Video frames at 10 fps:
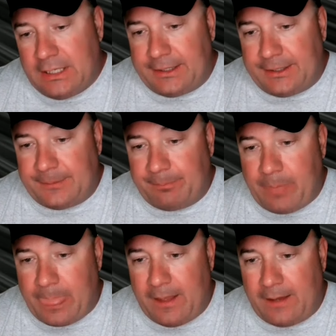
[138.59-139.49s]

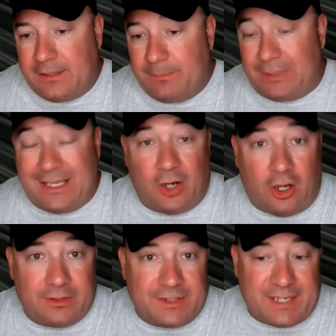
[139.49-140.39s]
They didn't play at
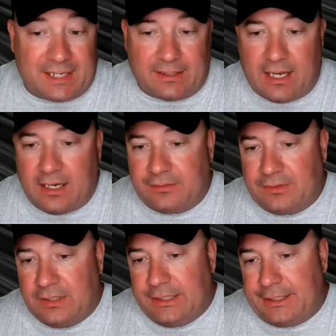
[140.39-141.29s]
all in the second half.